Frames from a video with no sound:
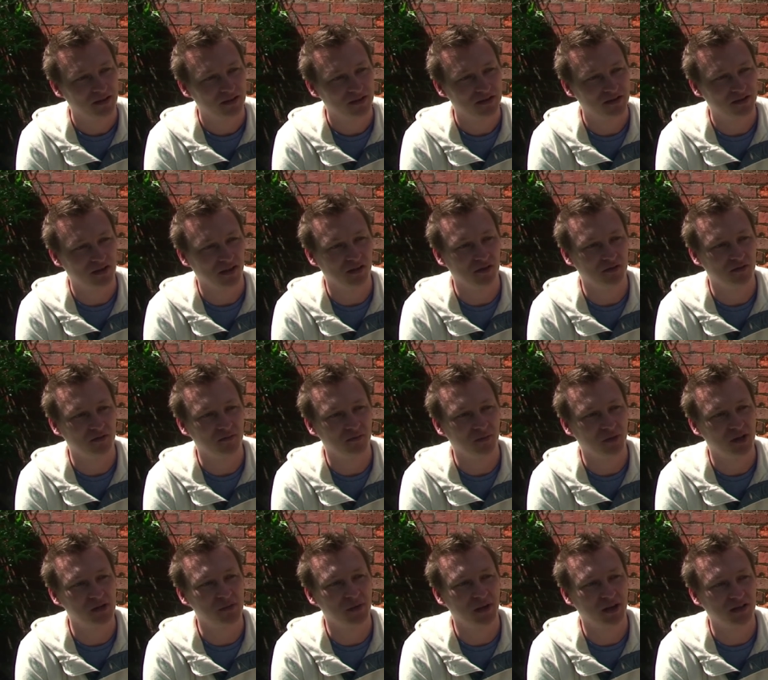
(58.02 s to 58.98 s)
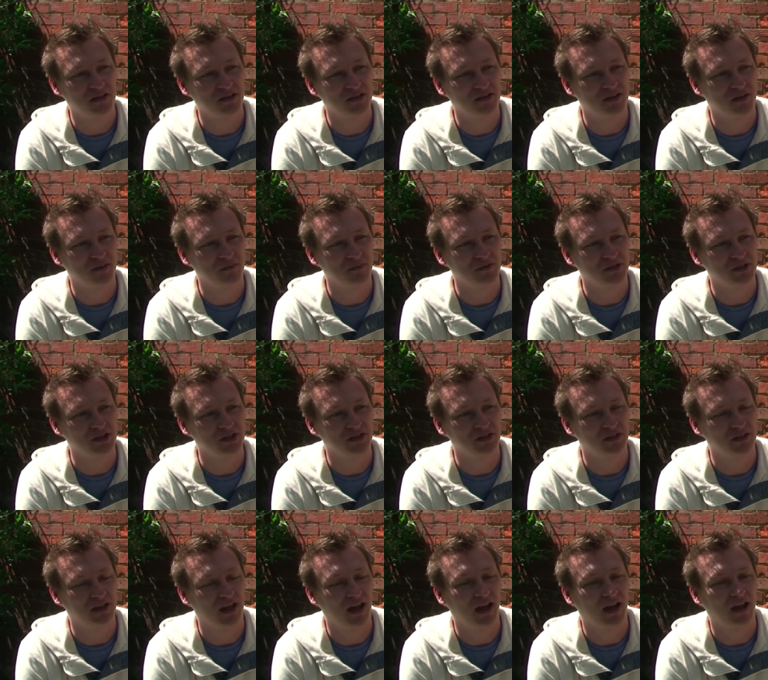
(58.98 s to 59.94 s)
So when you make an
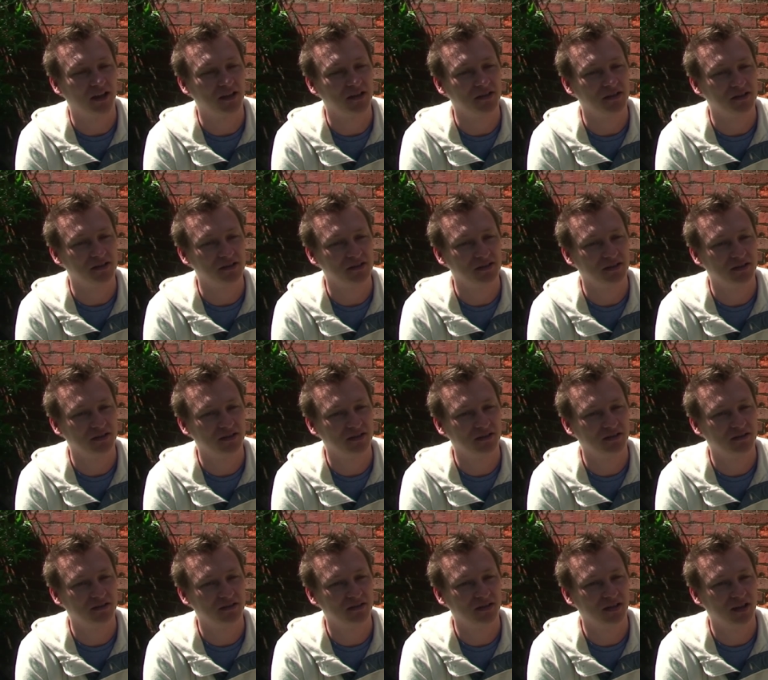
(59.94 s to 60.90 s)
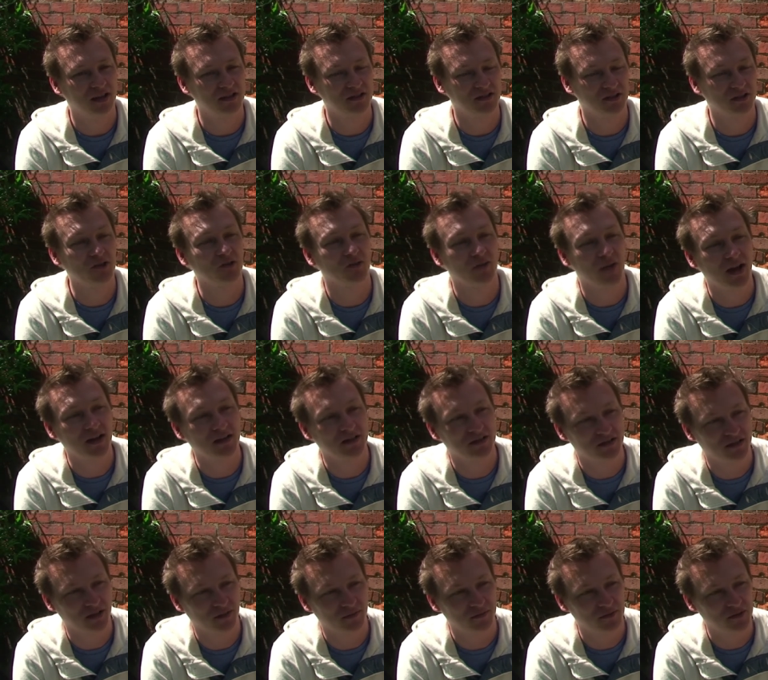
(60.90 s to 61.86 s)
assumption and it's the correct
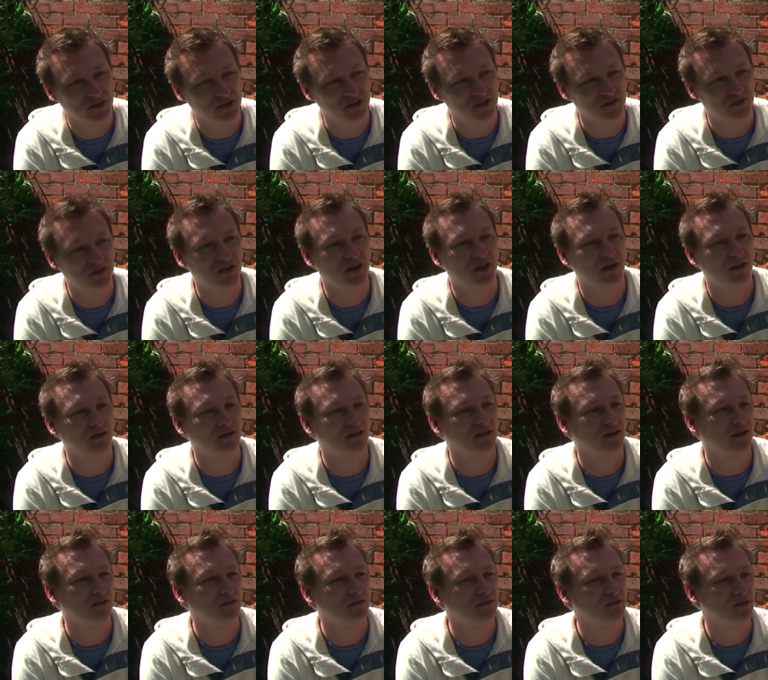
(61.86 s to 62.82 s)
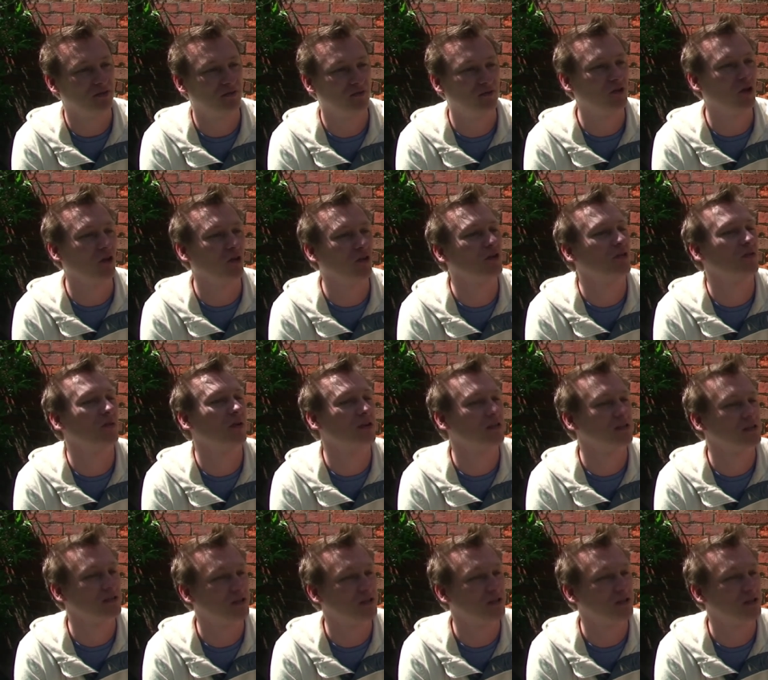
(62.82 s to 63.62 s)
assumption, you've got the correct